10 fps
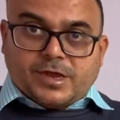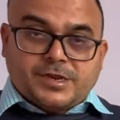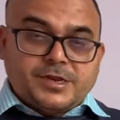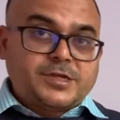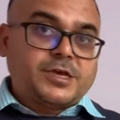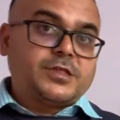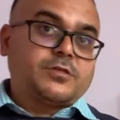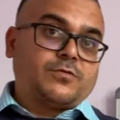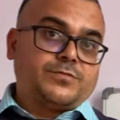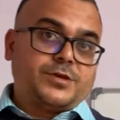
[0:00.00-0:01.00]
And in case
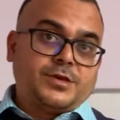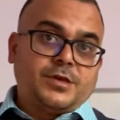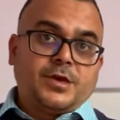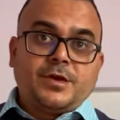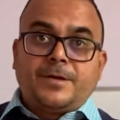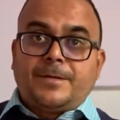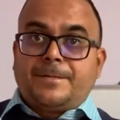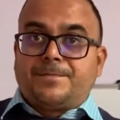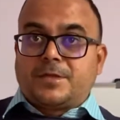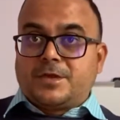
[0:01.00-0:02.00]
of the
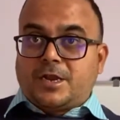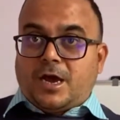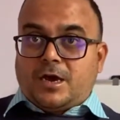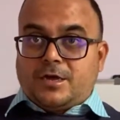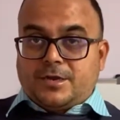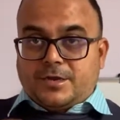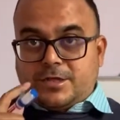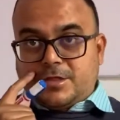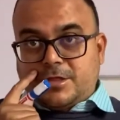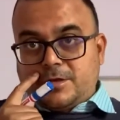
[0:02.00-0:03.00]
guitar, it
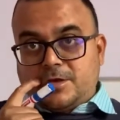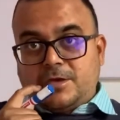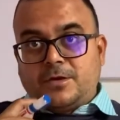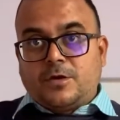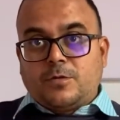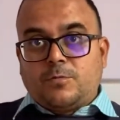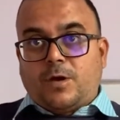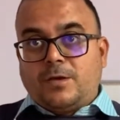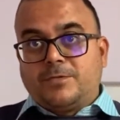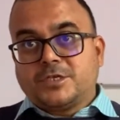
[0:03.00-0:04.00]
is the
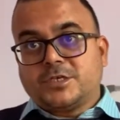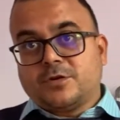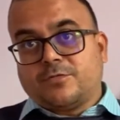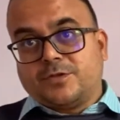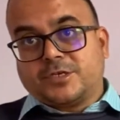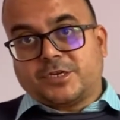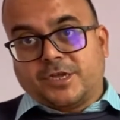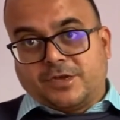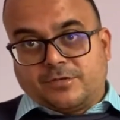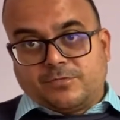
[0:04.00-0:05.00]
vibration of the
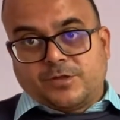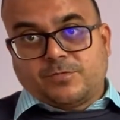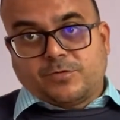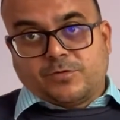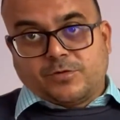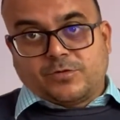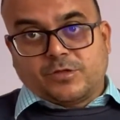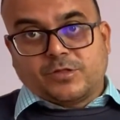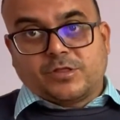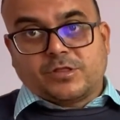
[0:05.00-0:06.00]
string which produces
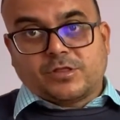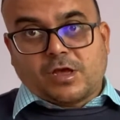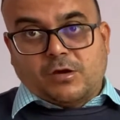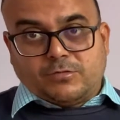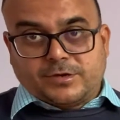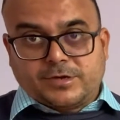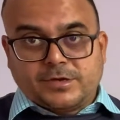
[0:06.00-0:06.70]
this sound.